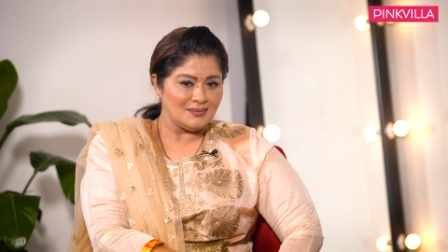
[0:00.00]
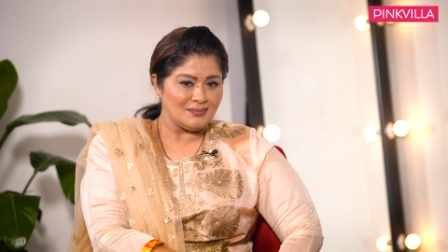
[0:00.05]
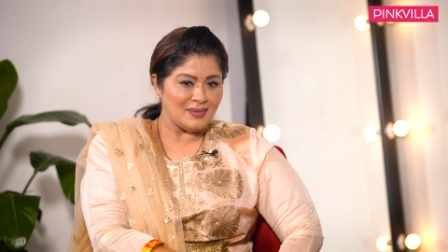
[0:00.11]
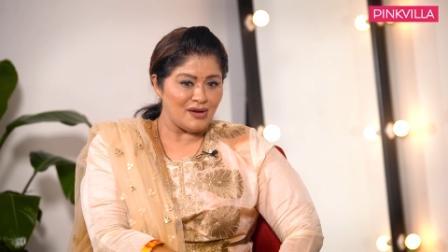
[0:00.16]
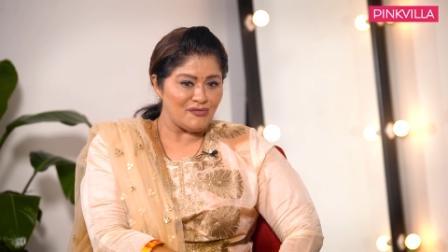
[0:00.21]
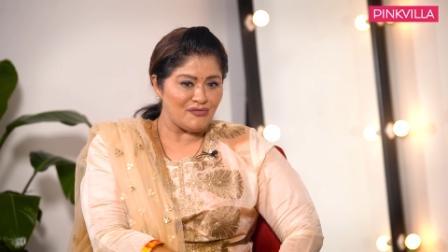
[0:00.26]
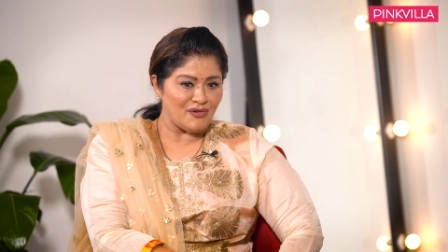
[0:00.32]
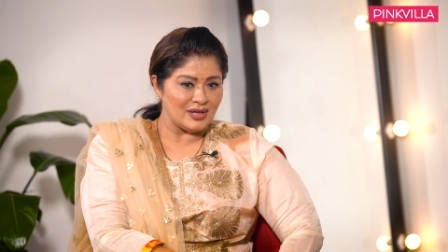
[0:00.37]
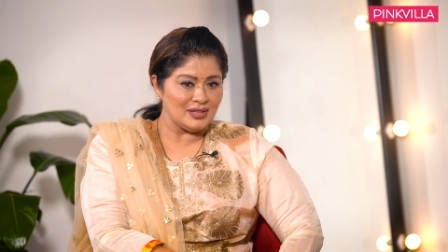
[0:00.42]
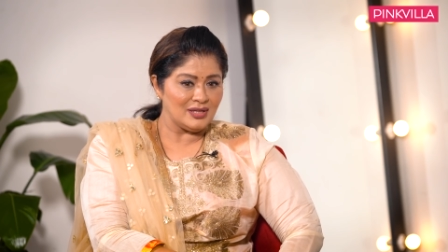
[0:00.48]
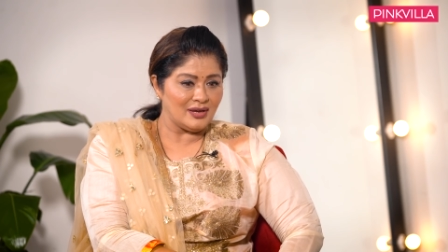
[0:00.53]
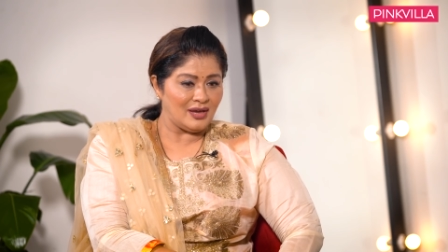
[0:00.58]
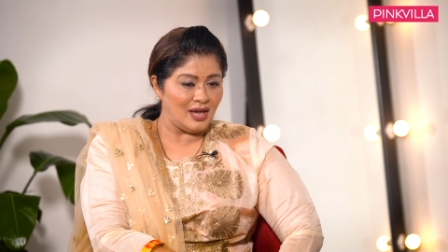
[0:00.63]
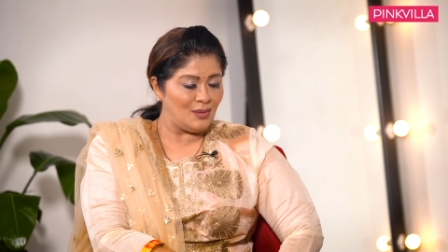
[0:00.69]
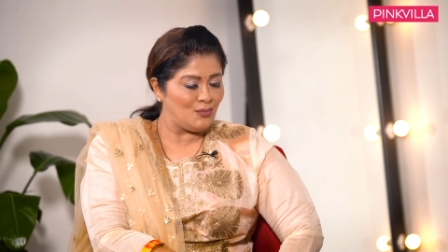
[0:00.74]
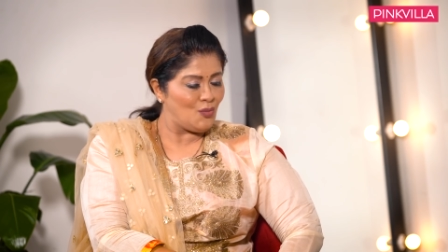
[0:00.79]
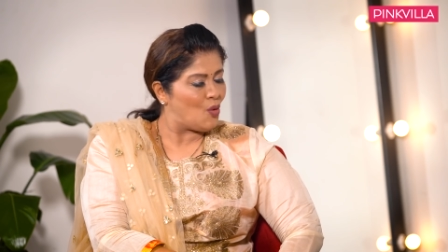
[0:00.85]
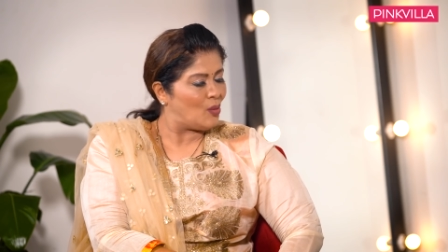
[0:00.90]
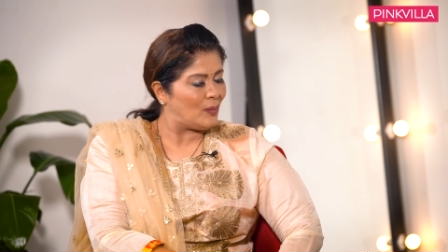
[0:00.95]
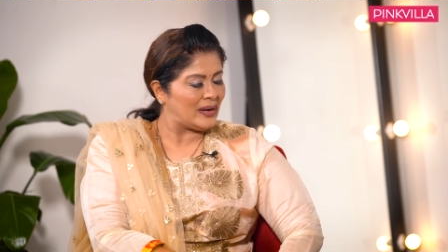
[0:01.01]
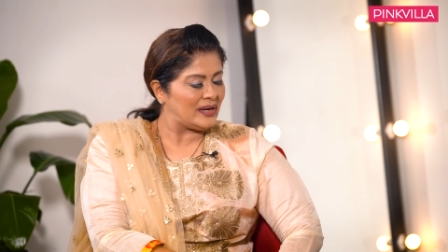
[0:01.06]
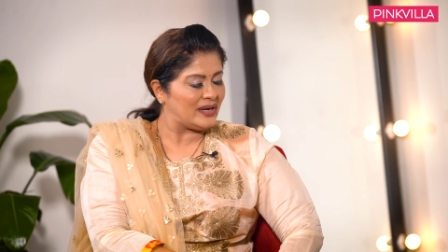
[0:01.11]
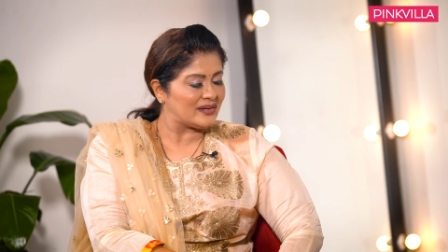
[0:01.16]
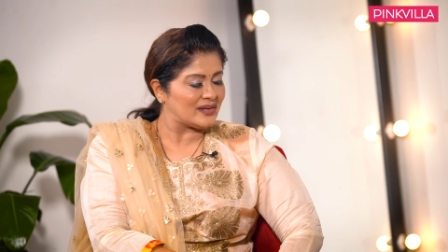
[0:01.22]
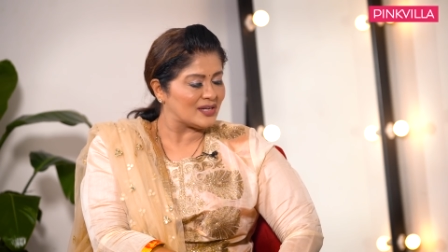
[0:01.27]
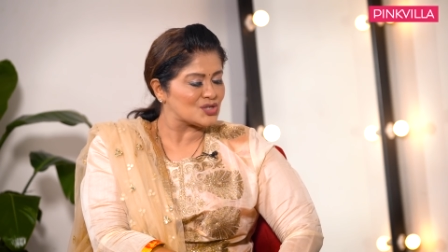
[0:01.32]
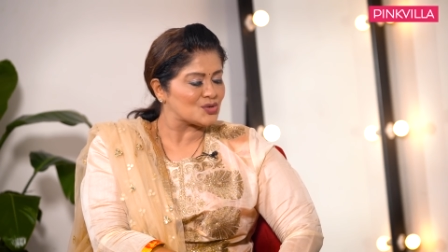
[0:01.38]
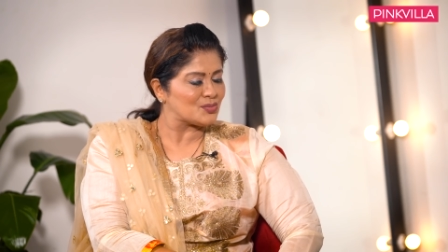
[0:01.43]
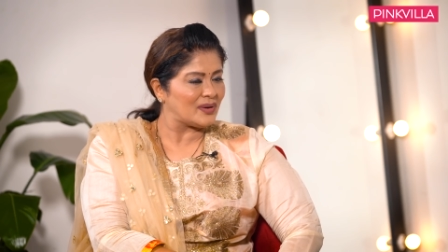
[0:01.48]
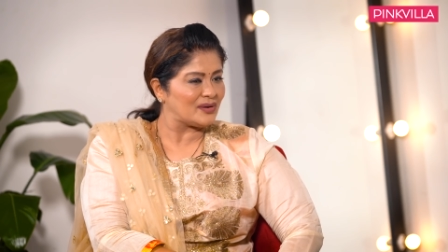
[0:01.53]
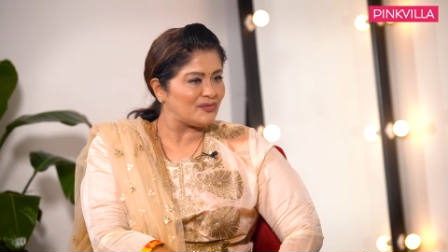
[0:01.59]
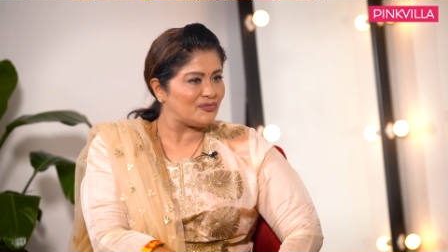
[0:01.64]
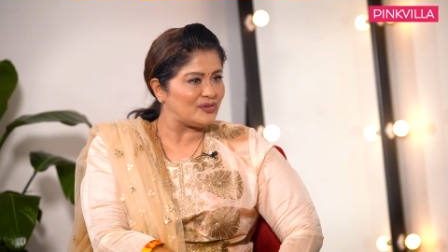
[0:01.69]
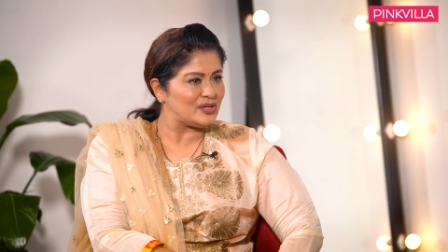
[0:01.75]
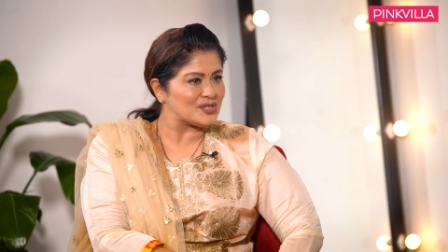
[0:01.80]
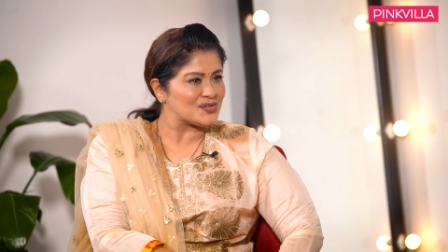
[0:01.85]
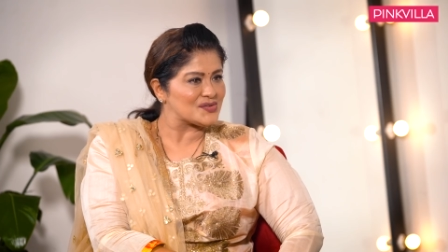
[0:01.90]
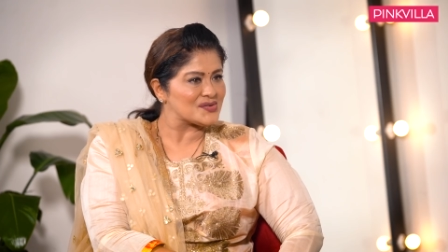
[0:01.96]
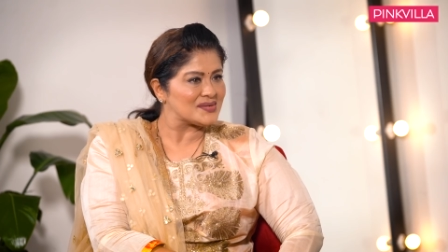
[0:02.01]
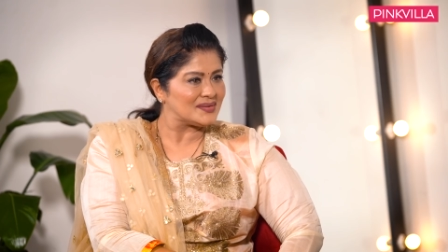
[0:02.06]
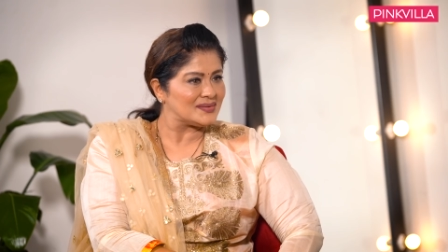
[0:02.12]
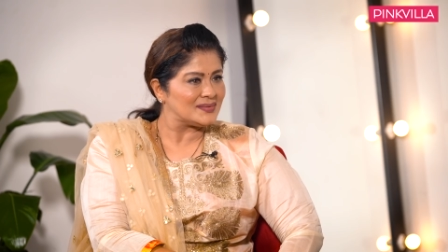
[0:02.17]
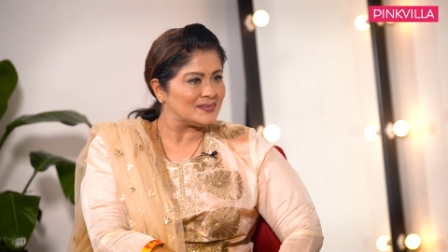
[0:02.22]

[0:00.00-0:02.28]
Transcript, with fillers: my father came home and he touched my feet.